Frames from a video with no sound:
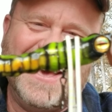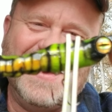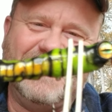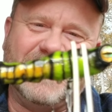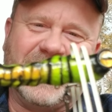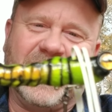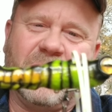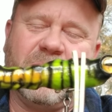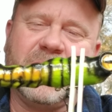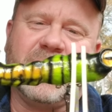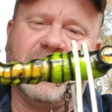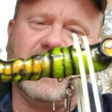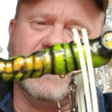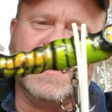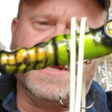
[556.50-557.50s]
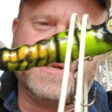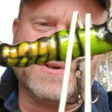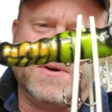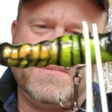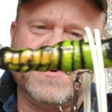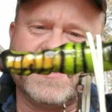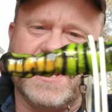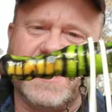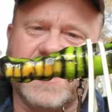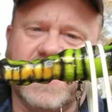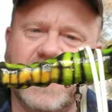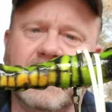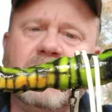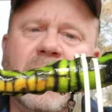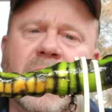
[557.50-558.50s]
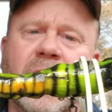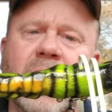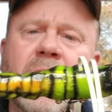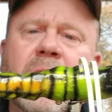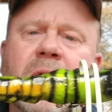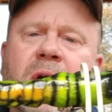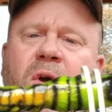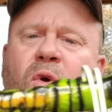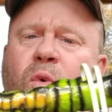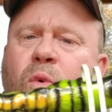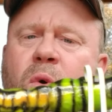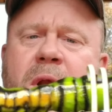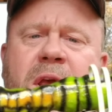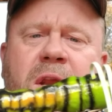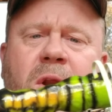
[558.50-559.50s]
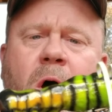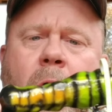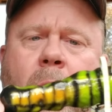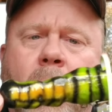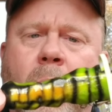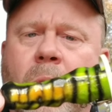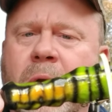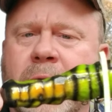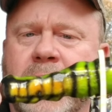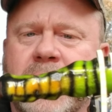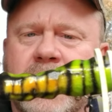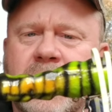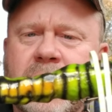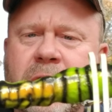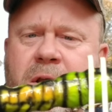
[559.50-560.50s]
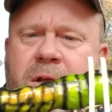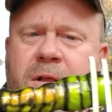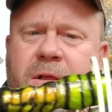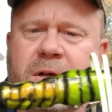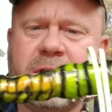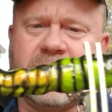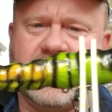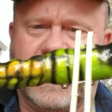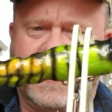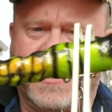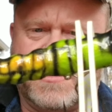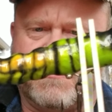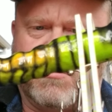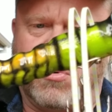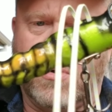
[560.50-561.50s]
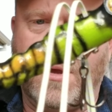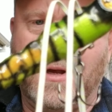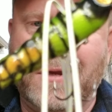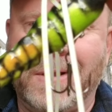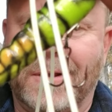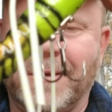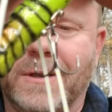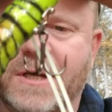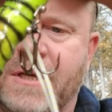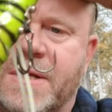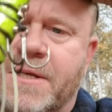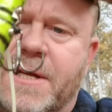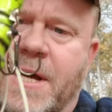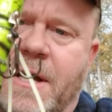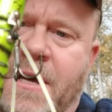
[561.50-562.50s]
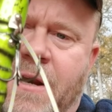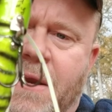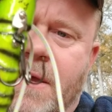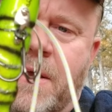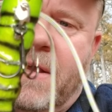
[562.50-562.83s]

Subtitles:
But here we go. It's almost like a green hornet. Look at that, just brilliantly done.